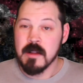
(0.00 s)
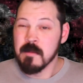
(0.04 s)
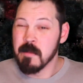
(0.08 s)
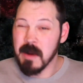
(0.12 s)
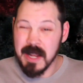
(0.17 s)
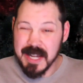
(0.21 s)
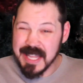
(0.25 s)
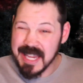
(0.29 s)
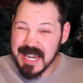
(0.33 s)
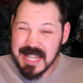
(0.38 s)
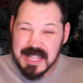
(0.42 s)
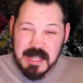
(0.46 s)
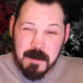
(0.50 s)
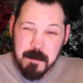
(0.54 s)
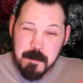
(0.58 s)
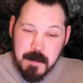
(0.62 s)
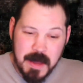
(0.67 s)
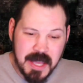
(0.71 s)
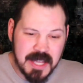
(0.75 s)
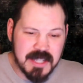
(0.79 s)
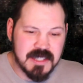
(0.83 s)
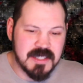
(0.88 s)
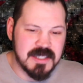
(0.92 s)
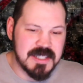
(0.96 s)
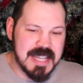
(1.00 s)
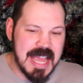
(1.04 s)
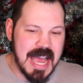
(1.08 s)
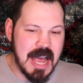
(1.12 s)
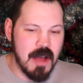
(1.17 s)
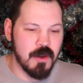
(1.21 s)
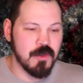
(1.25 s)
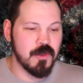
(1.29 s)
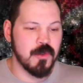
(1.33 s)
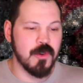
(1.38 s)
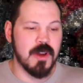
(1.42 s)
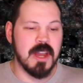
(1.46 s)
But getting the biggest
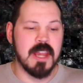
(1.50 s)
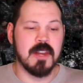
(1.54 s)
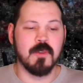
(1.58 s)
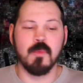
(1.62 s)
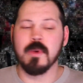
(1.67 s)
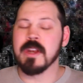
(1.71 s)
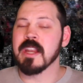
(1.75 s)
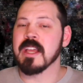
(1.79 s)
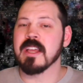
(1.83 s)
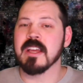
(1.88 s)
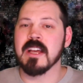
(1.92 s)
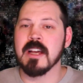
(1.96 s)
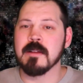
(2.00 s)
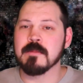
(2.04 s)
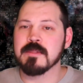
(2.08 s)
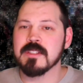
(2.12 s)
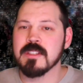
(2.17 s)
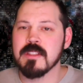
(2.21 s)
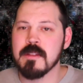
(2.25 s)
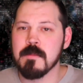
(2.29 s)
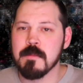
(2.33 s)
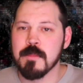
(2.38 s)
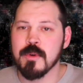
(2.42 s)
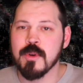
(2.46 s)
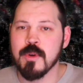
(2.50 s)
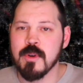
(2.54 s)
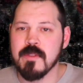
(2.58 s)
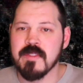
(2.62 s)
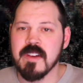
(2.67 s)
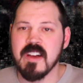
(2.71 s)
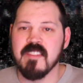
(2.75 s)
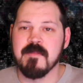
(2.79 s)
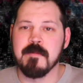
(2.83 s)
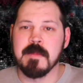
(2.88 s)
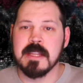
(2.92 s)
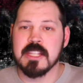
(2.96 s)
downgrade when it comes to the move
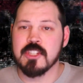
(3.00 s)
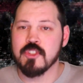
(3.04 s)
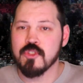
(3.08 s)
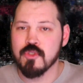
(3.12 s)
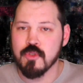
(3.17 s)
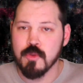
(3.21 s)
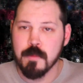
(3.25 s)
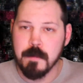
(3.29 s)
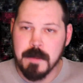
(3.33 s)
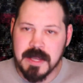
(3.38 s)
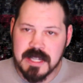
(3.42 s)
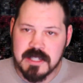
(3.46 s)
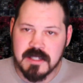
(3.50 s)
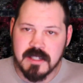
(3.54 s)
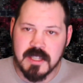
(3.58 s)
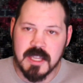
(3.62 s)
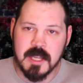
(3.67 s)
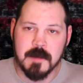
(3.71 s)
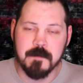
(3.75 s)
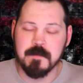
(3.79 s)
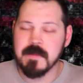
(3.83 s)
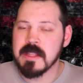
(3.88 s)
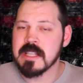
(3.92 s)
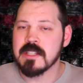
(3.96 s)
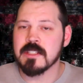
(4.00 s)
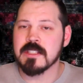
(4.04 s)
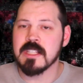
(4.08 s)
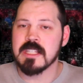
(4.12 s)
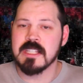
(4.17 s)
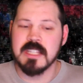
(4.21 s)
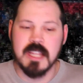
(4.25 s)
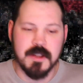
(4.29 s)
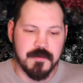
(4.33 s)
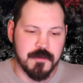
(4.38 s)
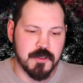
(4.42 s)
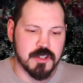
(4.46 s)
of Mitch Trubisky is the
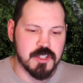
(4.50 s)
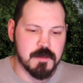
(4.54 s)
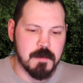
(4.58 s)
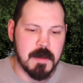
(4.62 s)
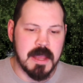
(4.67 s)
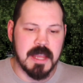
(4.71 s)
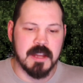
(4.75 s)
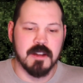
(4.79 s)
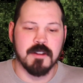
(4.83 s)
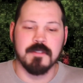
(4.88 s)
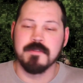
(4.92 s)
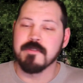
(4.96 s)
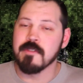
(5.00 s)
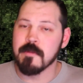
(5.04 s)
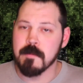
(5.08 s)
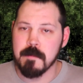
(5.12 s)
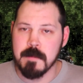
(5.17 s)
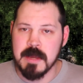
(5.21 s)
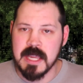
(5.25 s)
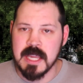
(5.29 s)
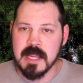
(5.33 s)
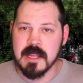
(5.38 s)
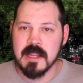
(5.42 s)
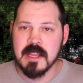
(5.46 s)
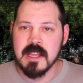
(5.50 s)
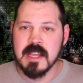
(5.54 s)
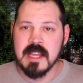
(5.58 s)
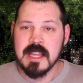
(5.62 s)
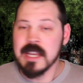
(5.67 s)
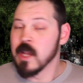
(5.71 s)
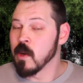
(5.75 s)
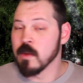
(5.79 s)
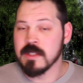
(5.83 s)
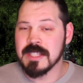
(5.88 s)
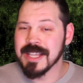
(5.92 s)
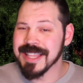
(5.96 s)
difference maker for me.
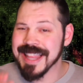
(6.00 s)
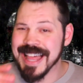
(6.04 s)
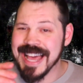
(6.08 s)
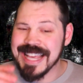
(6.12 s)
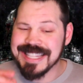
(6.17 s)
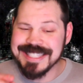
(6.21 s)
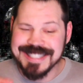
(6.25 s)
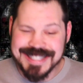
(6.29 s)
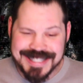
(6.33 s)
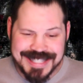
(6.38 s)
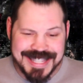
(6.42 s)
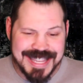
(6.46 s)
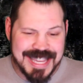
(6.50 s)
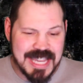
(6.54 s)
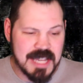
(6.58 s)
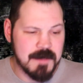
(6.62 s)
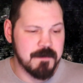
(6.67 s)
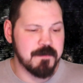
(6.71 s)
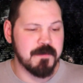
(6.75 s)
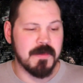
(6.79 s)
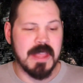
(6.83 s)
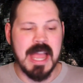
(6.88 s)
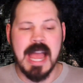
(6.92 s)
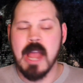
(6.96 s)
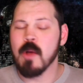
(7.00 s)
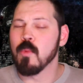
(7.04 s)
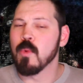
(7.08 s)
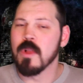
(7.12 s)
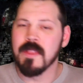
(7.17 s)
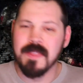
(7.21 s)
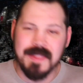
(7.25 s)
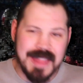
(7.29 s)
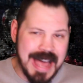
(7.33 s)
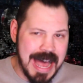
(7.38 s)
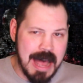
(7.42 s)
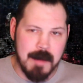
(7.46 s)
Now, until I see it, I
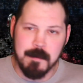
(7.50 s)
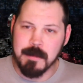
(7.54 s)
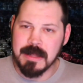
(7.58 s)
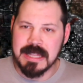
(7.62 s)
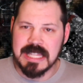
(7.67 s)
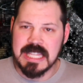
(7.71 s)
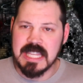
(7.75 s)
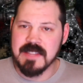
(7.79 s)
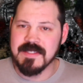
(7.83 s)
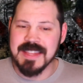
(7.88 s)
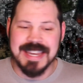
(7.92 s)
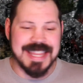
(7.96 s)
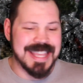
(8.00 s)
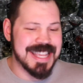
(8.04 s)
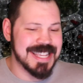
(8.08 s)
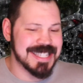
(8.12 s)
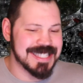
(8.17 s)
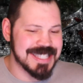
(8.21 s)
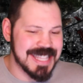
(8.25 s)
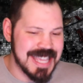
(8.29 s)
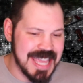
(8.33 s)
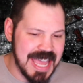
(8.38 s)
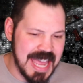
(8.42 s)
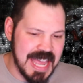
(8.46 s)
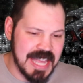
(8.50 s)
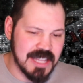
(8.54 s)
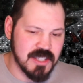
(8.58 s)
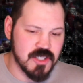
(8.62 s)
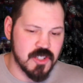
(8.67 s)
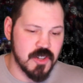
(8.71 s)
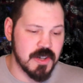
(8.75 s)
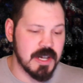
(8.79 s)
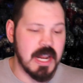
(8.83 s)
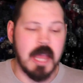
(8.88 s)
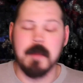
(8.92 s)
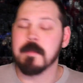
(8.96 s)
will not believe that he is the
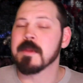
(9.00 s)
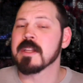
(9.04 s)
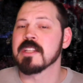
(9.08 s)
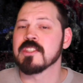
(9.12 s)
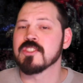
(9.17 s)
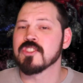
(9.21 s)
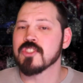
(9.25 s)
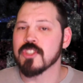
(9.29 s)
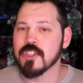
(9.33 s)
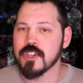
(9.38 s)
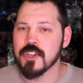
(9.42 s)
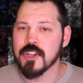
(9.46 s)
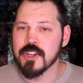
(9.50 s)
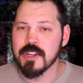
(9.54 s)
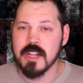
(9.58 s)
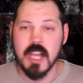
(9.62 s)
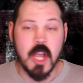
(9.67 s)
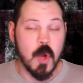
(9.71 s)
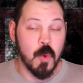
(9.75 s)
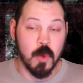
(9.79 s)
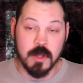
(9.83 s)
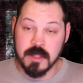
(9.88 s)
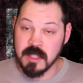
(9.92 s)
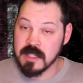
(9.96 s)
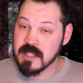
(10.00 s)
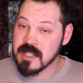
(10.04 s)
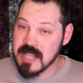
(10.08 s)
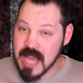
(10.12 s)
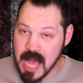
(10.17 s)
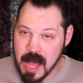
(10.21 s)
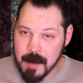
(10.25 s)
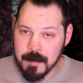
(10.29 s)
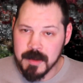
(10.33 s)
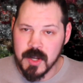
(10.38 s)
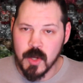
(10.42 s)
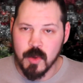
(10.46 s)
answer, and I'm concerned with the
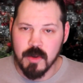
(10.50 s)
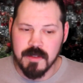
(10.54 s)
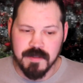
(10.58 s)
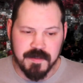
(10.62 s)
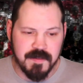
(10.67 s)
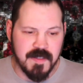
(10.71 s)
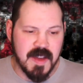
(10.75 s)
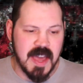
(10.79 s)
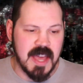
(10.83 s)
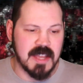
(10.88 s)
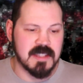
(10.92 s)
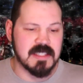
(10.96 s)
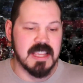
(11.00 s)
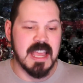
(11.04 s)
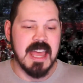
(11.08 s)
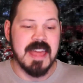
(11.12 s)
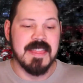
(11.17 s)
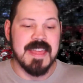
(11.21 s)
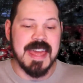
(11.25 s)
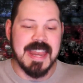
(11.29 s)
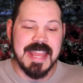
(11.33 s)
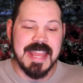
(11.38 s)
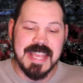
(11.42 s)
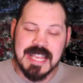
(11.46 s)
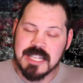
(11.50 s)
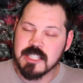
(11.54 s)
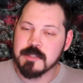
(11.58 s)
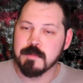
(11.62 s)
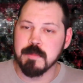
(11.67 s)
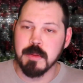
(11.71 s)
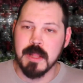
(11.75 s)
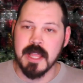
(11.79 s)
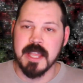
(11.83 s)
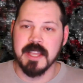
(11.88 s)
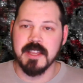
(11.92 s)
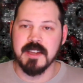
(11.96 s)
domino effects that his
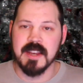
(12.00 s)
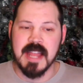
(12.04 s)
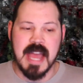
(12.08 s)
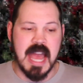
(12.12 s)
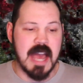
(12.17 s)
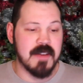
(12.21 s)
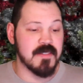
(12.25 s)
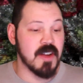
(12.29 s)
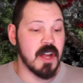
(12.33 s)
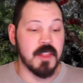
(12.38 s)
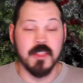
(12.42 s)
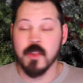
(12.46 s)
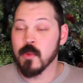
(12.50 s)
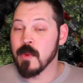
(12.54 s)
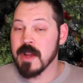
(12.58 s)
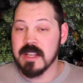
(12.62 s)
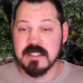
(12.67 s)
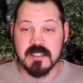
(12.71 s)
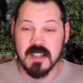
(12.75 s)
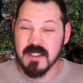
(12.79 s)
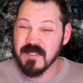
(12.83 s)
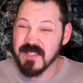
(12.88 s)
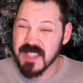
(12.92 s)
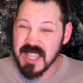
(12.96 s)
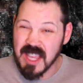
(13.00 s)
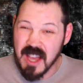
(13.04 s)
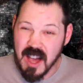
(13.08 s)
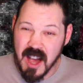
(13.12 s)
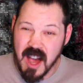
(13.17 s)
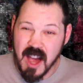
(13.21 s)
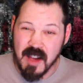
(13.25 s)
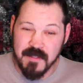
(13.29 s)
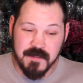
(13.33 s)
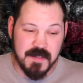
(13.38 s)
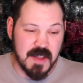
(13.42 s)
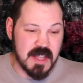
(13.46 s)
play could have on the rest of the
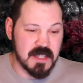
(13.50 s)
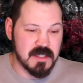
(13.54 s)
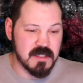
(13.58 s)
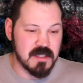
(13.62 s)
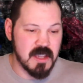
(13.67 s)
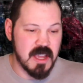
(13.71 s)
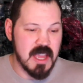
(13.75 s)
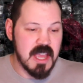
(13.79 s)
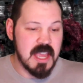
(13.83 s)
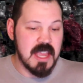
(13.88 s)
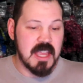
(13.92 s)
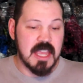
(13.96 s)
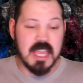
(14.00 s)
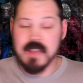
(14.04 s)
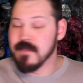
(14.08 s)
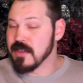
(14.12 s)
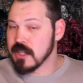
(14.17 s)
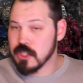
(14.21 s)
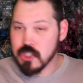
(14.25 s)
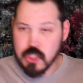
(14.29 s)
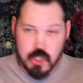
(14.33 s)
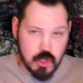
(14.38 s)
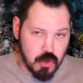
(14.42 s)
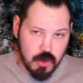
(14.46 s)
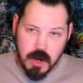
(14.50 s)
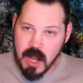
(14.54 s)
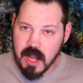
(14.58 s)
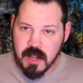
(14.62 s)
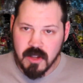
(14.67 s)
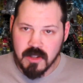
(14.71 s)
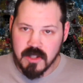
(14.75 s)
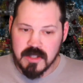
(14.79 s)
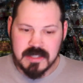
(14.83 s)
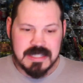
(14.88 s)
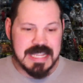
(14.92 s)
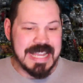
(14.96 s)
offense. If he
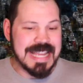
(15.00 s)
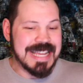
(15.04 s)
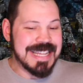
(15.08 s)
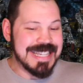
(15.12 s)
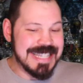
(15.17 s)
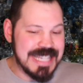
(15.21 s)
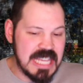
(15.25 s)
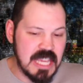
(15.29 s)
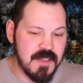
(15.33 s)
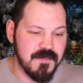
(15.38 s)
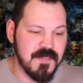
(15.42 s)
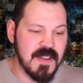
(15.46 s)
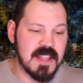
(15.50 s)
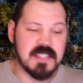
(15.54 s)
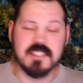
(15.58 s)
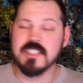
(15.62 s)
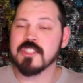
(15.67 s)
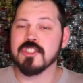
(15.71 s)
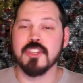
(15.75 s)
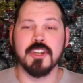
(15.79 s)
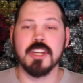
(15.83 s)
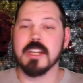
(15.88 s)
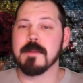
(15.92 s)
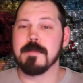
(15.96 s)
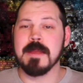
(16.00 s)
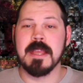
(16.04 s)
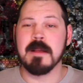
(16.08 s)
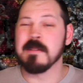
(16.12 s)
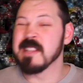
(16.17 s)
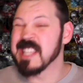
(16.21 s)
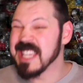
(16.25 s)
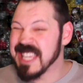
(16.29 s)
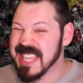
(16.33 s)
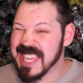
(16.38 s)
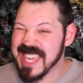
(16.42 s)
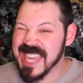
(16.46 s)
struggles, defenses are going to be
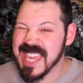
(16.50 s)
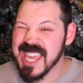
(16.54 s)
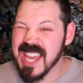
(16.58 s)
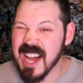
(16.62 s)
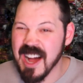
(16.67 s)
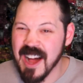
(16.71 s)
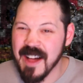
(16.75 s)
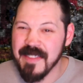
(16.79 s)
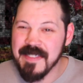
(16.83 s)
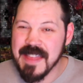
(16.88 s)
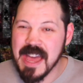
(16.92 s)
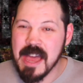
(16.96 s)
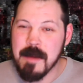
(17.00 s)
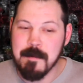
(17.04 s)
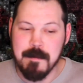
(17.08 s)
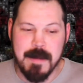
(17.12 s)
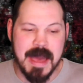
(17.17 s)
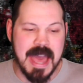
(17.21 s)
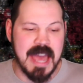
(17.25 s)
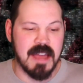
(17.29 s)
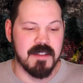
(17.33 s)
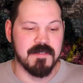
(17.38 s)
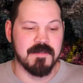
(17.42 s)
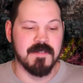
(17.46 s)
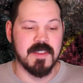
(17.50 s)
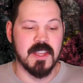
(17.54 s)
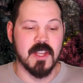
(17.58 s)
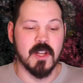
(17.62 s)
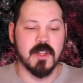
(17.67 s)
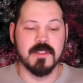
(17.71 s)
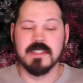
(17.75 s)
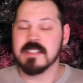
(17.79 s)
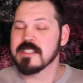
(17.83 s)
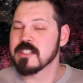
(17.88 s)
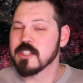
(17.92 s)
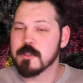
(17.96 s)
able to key on that
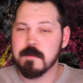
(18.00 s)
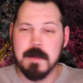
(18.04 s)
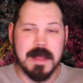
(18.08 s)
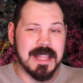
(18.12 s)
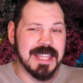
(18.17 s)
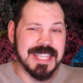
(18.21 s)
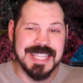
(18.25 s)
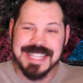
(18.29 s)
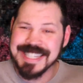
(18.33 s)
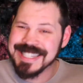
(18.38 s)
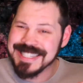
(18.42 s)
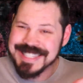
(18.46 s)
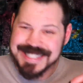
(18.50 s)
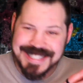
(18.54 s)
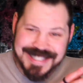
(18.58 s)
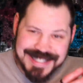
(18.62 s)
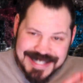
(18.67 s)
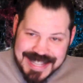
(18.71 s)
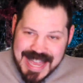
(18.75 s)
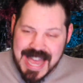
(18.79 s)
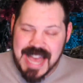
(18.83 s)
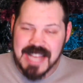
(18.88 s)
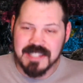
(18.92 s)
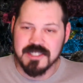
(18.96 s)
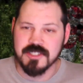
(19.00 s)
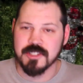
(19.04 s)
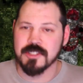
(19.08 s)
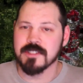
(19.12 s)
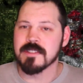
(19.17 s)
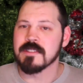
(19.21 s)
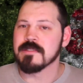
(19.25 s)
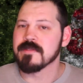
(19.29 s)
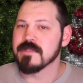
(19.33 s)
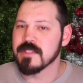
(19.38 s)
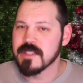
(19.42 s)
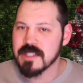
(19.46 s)
backfield, spelling
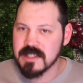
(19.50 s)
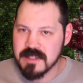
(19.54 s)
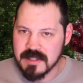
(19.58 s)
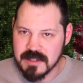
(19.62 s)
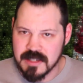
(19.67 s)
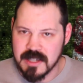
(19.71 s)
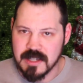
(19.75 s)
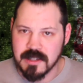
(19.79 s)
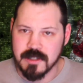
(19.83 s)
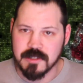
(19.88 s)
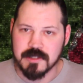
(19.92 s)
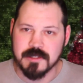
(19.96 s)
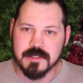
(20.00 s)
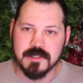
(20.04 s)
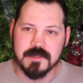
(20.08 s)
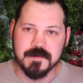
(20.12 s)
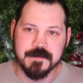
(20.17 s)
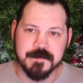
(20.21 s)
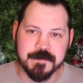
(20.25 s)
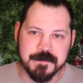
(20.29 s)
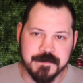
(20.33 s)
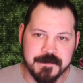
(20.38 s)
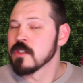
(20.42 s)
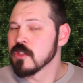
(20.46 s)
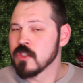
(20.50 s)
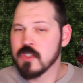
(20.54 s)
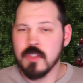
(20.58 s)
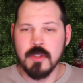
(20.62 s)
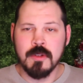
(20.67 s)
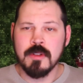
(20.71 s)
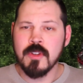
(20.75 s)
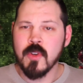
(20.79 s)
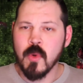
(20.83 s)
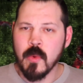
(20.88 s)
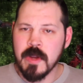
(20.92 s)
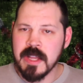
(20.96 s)
disaster for the Steelers.
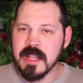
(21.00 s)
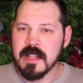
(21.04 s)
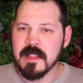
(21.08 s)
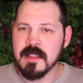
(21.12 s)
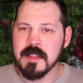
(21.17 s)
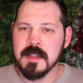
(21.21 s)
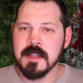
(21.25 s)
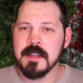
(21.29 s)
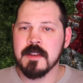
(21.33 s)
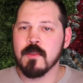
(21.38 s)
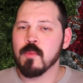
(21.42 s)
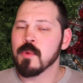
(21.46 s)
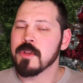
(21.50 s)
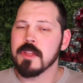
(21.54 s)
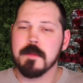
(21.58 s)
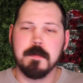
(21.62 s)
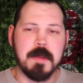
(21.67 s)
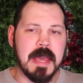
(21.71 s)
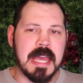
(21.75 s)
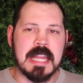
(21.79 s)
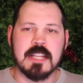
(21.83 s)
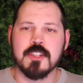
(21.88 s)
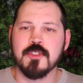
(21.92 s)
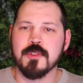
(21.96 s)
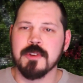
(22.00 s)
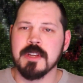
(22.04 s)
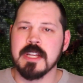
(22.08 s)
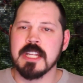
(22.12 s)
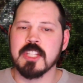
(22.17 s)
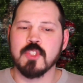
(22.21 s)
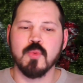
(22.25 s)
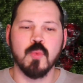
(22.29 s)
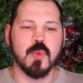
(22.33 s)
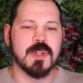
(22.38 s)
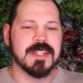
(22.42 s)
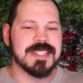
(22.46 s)
To New England, where the
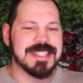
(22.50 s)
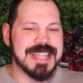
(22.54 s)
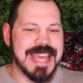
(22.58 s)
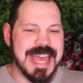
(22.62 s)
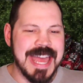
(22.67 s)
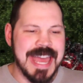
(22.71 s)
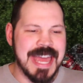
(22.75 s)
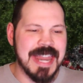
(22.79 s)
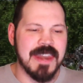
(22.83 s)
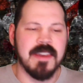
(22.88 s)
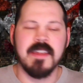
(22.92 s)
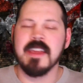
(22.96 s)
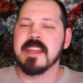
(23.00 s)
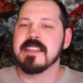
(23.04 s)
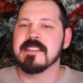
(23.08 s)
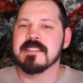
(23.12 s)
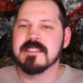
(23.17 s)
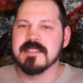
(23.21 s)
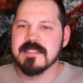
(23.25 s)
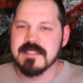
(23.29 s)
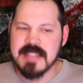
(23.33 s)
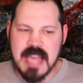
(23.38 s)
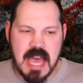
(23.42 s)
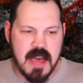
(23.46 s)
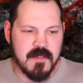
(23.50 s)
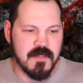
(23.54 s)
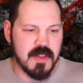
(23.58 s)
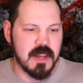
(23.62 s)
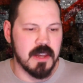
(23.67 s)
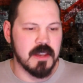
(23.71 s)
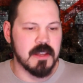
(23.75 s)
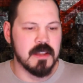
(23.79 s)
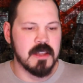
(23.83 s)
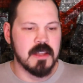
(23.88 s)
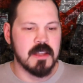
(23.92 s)
Patriots were 10-7.